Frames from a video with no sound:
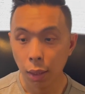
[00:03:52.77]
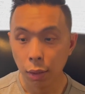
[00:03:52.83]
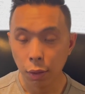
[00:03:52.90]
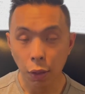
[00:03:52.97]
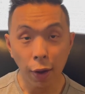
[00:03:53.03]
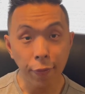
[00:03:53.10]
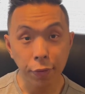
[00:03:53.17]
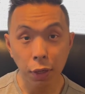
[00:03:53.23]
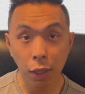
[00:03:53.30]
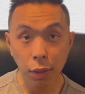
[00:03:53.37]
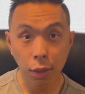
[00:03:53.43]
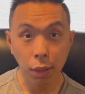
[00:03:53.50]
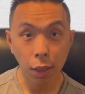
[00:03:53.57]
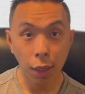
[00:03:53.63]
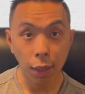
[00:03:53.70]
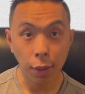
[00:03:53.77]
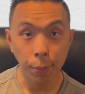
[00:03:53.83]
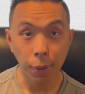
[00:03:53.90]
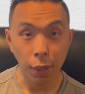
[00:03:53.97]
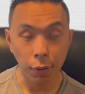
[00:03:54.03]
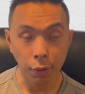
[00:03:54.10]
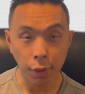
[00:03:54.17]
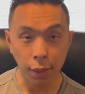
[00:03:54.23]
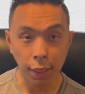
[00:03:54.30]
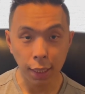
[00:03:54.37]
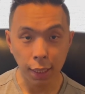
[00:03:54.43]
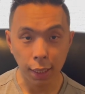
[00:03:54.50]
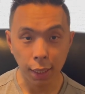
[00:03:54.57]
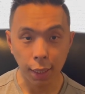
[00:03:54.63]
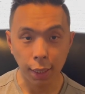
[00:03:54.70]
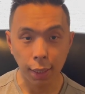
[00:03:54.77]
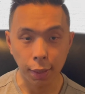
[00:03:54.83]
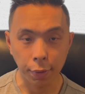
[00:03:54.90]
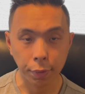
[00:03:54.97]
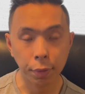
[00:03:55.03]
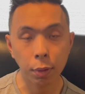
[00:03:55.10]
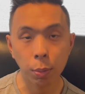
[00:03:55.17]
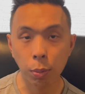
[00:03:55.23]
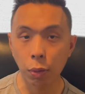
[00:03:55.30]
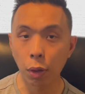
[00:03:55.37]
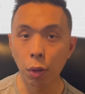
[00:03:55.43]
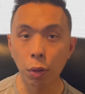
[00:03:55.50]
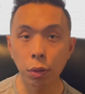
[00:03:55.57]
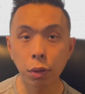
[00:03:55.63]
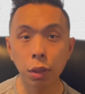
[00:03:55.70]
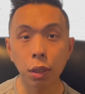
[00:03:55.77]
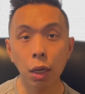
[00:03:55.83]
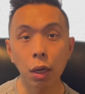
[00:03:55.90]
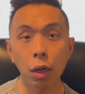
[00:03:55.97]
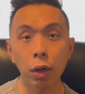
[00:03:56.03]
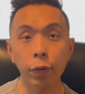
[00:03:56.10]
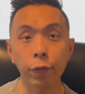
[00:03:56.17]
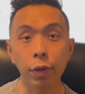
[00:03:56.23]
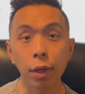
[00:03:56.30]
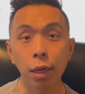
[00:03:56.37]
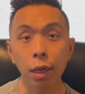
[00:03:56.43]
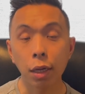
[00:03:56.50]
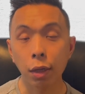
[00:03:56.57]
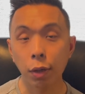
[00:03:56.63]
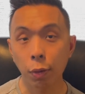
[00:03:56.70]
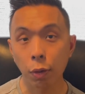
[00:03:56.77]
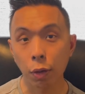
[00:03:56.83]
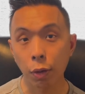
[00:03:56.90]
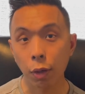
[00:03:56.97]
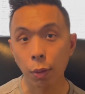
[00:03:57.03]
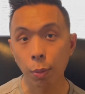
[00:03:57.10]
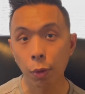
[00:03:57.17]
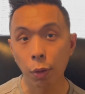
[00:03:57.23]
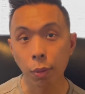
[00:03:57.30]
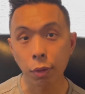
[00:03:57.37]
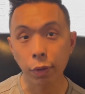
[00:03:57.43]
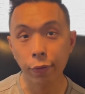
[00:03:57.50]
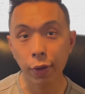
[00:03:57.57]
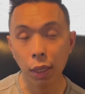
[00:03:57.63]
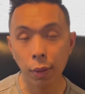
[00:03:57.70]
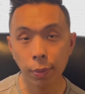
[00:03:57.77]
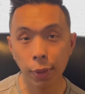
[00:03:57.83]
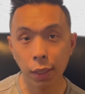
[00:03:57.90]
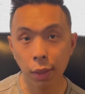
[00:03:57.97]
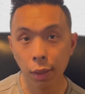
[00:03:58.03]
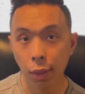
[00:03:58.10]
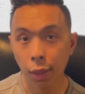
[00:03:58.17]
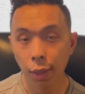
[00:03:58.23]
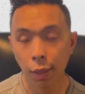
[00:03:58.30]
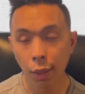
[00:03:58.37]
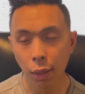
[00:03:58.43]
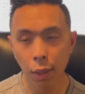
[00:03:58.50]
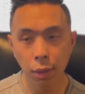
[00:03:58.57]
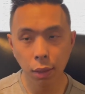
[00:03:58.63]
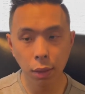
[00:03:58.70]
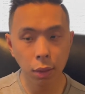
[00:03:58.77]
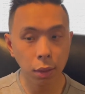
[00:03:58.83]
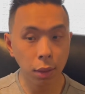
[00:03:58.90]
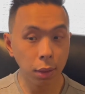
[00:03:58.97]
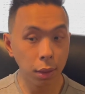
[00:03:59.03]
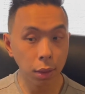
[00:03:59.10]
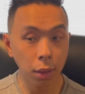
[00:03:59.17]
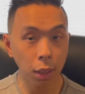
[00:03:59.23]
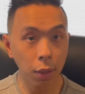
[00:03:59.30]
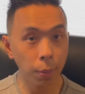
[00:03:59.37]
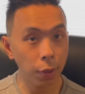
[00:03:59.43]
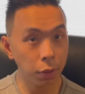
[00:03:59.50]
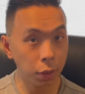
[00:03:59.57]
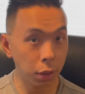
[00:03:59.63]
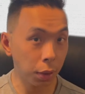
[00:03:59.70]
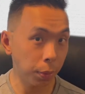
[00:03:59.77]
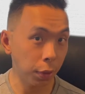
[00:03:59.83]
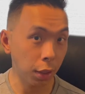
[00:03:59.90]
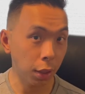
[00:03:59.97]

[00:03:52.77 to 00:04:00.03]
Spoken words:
So I've talked a lot about the pros of, you know, learning mobile development. Now let's talk about some of the